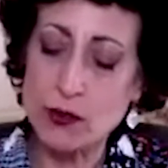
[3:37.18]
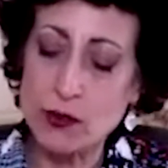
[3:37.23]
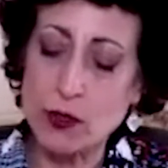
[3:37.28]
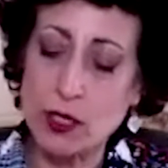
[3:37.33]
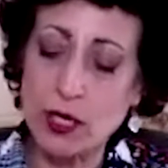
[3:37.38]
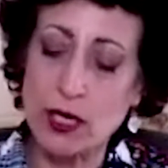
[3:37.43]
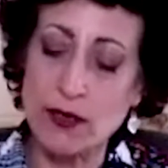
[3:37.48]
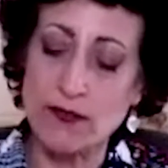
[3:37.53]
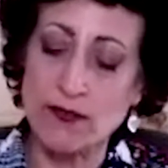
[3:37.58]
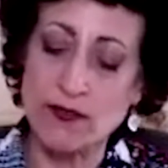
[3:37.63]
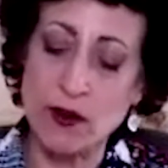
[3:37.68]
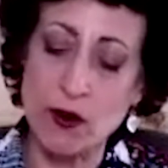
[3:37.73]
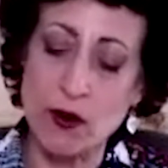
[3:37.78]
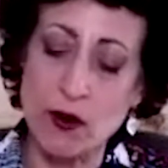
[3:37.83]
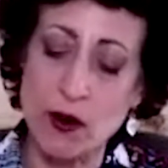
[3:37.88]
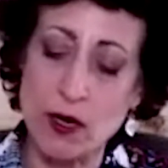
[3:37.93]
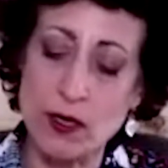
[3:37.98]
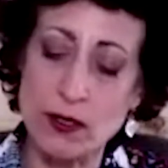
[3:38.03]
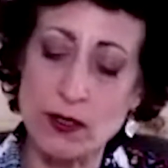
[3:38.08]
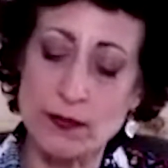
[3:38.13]

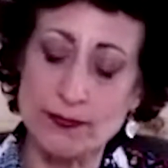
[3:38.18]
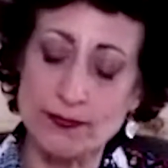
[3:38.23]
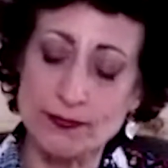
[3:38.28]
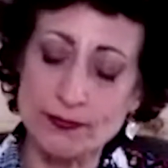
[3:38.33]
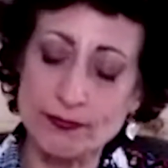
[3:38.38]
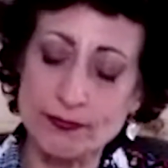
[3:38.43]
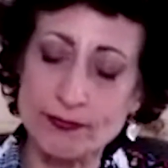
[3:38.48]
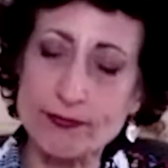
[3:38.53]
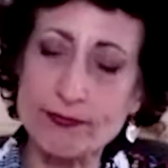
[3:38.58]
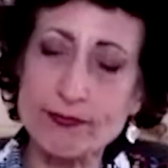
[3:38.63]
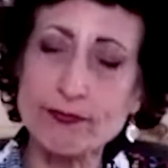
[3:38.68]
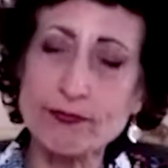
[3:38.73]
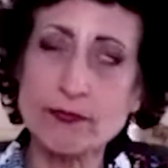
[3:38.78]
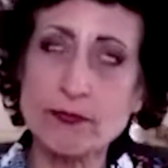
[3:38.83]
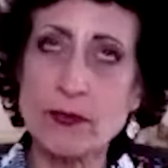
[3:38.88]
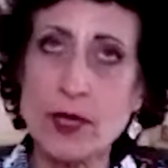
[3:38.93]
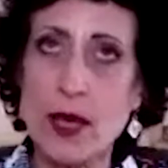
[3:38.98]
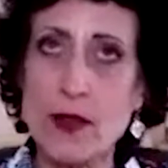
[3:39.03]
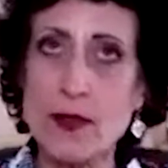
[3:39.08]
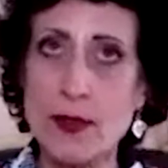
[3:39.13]
convert
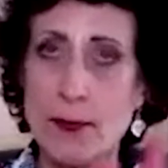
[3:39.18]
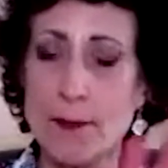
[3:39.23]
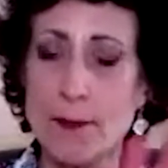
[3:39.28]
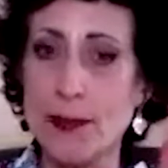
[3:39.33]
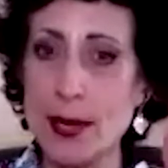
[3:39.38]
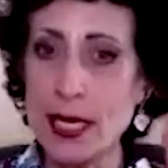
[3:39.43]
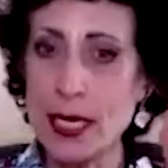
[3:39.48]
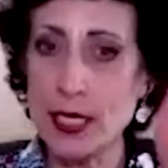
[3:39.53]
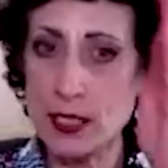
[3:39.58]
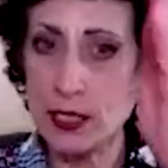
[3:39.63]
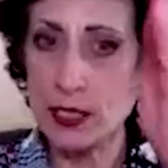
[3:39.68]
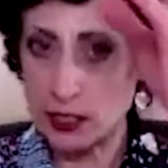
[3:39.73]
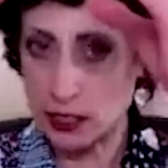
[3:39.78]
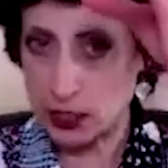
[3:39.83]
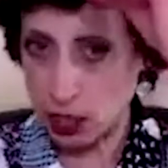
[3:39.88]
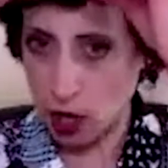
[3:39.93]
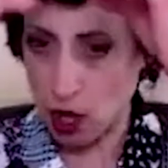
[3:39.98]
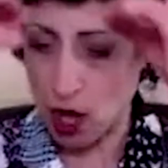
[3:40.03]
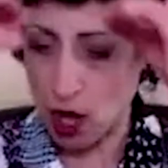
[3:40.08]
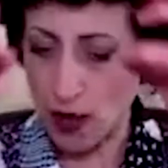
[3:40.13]
the bills,
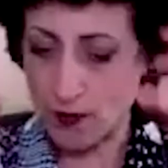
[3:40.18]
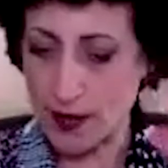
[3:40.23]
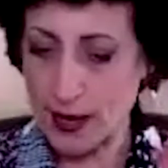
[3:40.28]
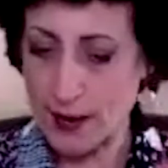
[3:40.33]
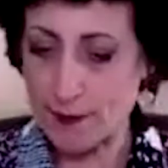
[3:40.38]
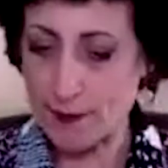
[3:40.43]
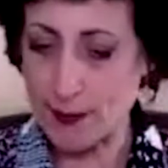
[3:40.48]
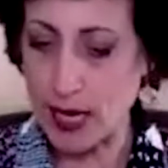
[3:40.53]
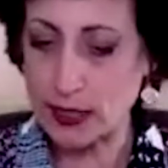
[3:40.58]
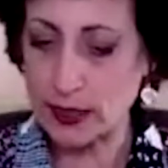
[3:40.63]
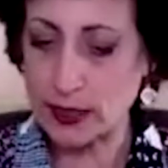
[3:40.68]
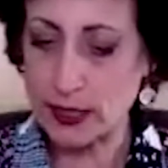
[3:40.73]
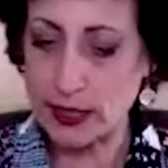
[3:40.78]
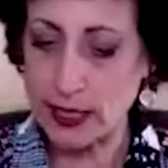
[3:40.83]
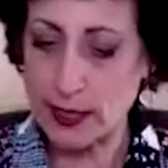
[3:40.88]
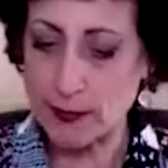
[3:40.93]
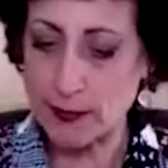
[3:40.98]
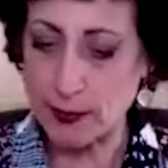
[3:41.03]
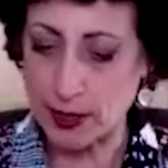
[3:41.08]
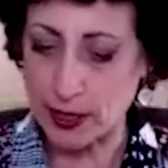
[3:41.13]
all their
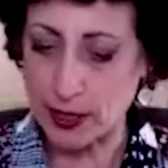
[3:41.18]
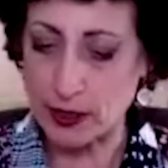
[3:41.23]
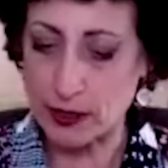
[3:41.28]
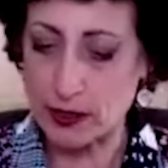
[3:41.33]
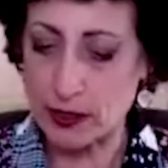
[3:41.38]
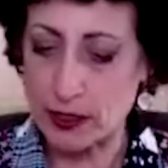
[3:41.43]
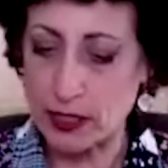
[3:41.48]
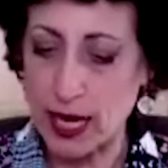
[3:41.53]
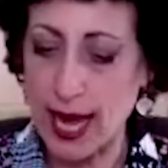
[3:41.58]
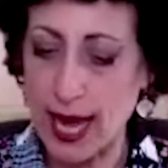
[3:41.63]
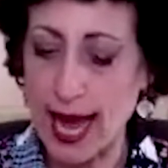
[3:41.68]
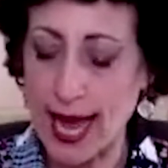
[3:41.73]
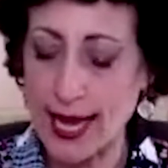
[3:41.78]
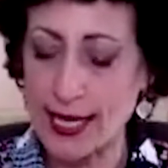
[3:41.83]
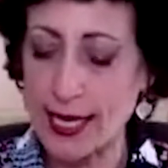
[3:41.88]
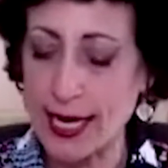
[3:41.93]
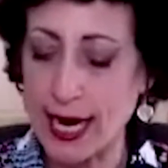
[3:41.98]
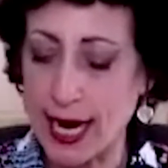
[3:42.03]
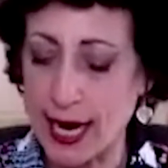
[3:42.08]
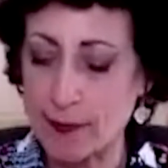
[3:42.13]
monthly bills
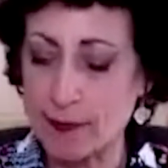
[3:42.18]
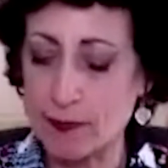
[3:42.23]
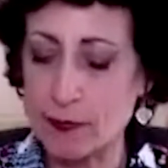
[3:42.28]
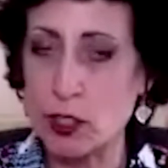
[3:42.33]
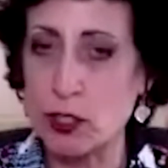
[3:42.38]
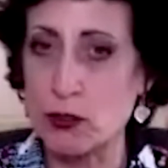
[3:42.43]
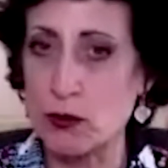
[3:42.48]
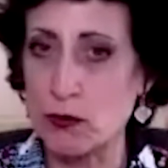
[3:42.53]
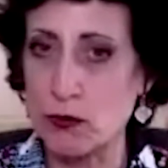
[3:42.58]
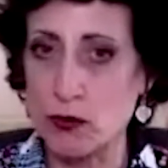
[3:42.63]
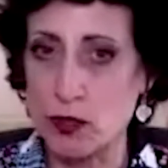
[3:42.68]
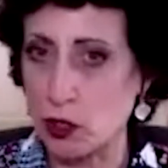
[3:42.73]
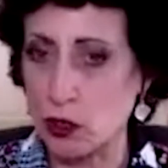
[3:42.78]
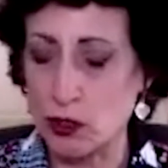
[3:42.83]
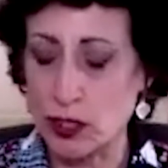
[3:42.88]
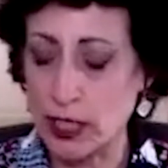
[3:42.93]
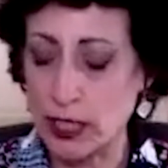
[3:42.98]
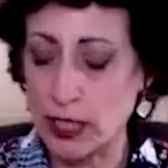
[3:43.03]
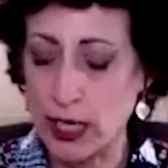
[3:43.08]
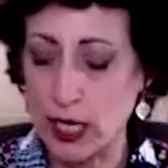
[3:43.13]
added up to
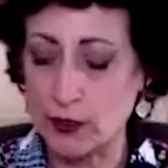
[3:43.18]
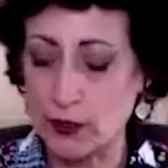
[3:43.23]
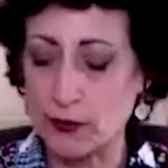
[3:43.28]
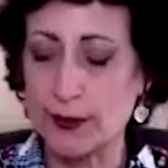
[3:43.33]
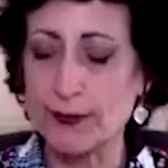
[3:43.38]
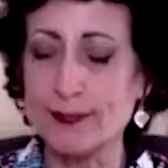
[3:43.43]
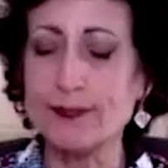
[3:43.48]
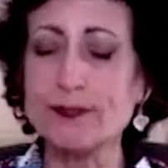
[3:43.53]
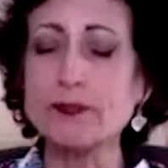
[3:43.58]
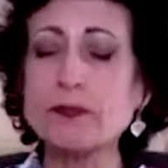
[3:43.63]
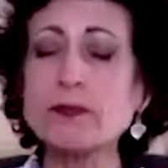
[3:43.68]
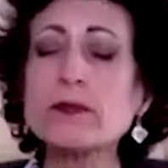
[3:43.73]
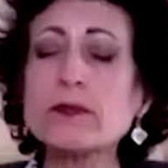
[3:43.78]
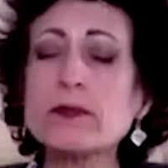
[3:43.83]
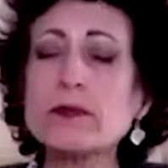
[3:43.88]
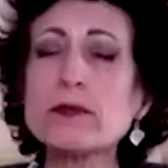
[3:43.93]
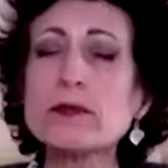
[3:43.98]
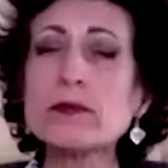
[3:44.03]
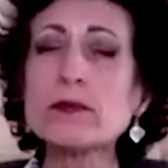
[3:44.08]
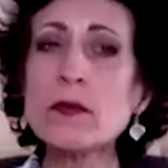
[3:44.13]
1,300.
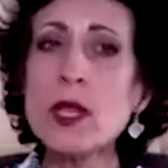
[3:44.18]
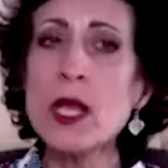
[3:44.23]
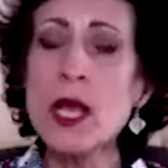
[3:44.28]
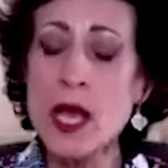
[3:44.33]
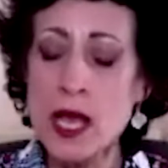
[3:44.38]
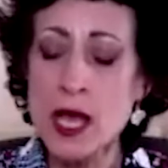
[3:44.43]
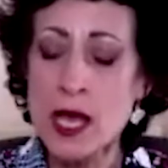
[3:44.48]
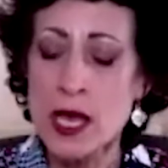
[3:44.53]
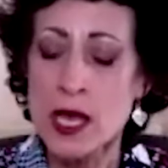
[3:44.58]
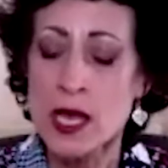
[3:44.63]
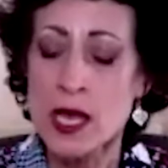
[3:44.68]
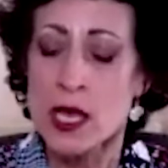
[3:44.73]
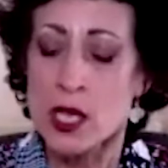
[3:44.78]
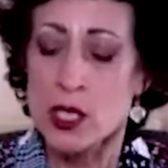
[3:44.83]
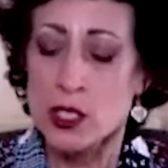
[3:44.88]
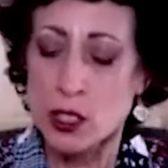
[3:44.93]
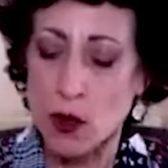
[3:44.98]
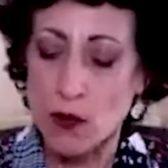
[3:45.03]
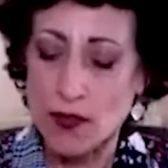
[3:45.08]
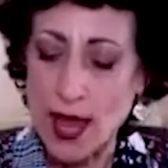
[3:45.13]

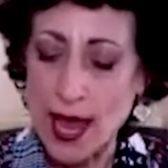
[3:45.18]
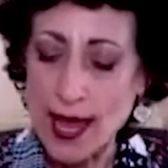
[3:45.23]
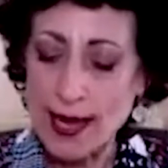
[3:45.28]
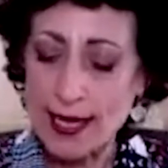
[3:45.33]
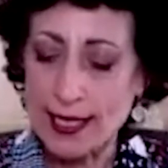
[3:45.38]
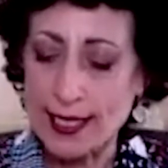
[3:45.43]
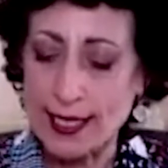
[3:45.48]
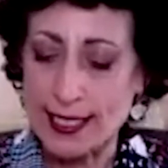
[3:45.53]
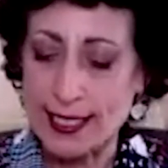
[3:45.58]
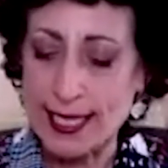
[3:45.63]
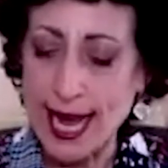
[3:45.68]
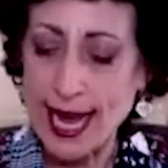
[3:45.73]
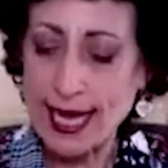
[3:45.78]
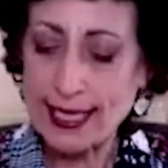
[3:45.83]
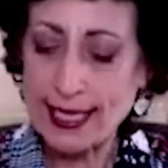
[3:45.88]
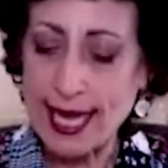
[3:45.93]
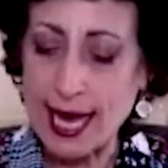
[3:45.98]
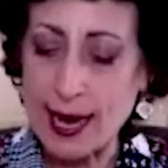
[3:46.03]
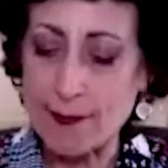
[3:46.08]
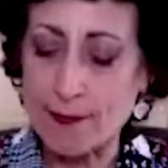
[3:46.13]
So they're going to take
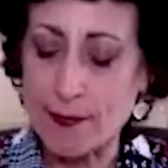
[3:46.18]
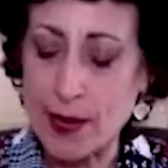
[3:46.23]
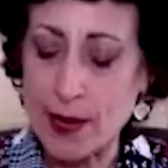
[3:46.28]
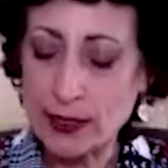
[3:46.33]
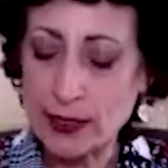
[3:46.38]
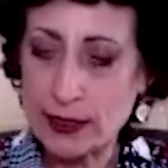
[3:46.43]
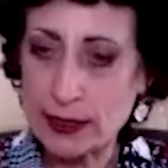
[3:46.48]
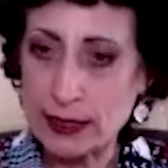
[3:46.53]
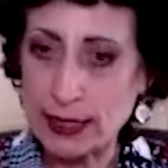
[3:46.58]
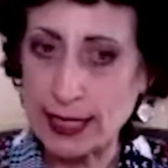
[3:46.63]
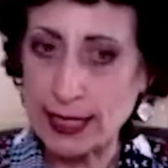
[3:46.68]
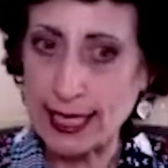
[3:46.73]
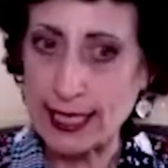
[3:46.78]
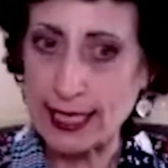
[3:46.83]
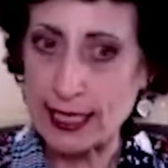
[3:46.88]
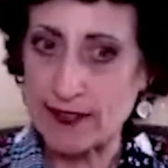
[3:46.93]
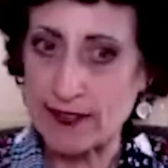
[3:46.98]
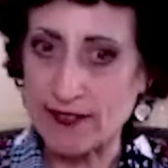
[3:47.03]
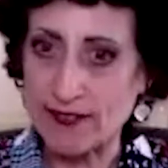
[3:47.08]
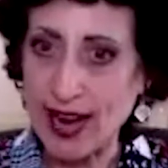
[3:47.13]
that monthly and
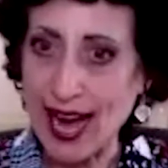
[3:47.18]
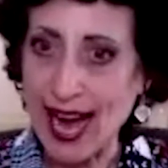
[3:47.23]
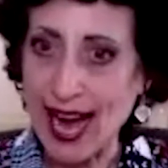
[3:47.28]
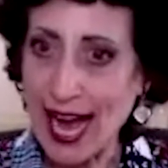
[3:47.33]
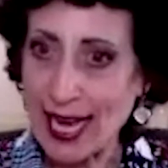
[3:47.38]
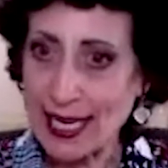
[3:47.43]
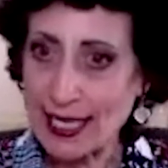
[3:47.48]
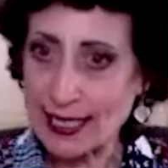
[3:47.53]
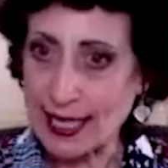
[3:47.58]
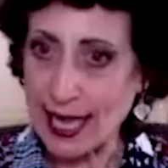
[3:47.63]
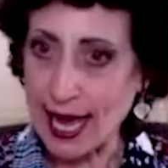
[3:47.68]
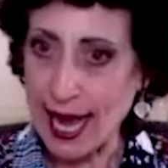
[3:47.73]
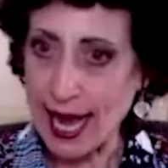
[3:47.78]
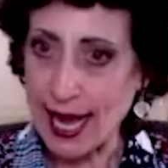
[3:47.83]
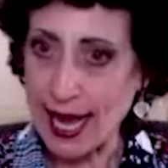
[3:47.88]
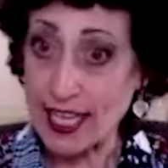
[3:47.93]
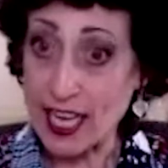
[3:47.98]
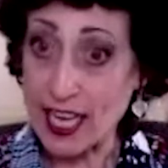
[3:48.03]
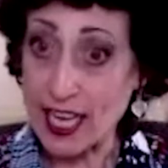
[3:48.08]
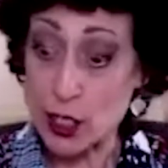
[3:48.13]
divide
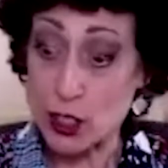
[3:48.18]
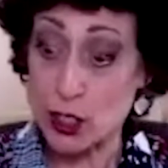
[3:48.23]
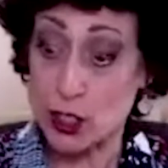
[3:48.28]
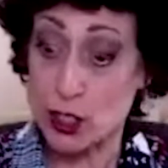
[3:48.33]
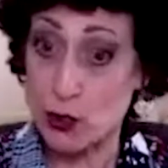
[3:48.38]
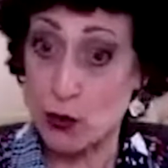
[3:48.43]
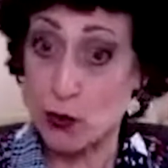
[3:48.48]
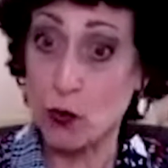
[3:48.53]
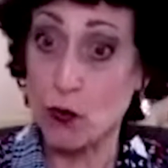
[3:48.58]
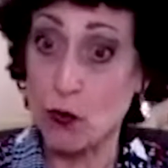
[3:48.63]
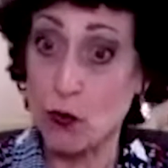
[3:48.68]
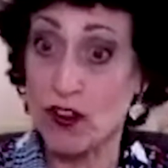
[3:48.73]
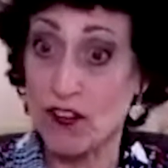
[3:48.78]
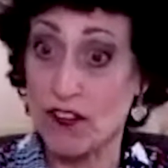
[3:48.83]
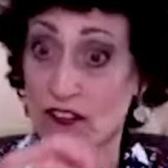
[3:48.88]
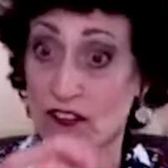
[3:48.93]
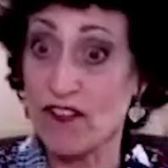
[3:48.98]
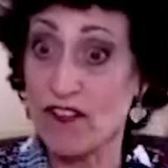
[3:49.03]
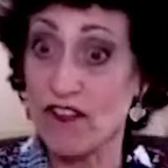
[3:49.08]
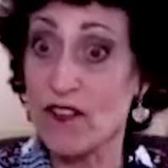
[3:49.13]
that into the
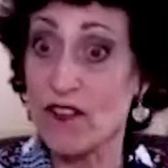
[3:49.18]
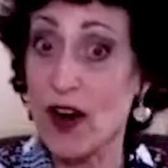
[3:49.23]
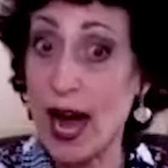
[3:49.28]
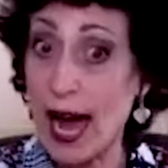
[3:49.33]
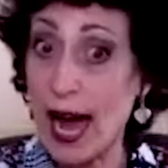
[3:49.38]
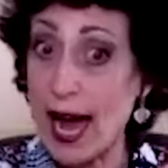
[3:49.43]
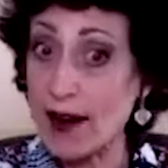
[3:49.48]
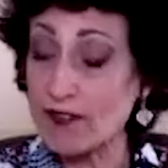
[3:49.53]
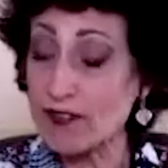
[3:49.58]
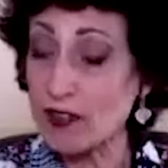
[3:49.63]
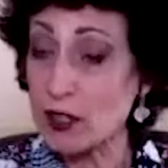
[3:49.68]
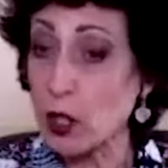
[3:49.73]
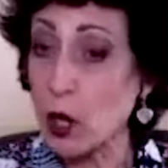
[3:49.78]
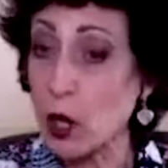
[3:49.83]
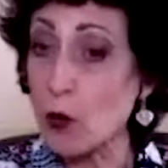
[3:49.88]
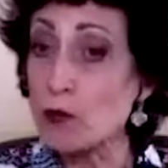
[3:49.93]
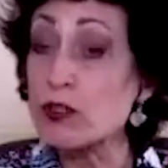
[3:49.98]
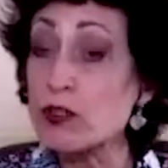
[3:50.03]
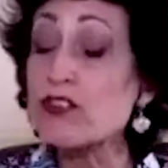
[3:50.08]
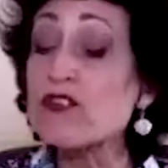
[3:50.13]

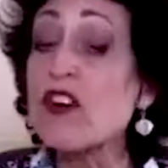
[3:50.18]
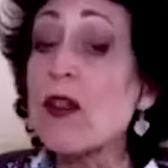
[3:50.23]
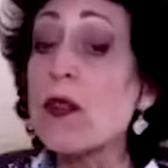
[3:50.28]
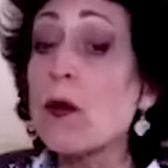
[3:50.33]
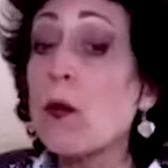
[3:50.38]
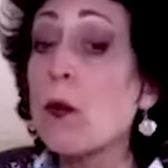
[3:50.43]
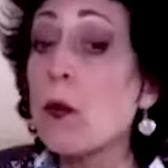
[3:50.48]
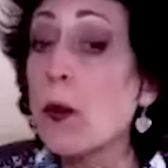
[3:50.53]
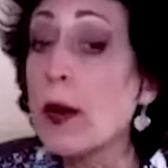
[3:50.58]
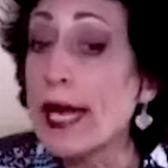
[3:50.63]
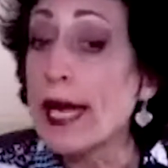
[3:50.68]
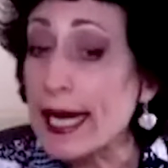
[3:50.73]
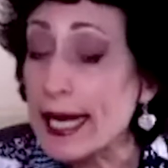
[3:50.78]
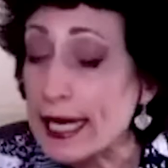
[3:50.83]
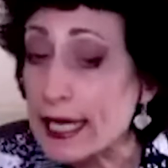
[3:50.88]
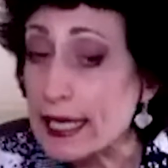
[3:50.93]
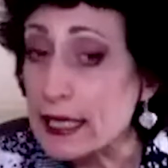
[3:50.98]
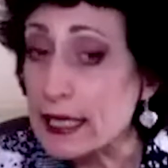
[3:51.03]
envelopes for the week.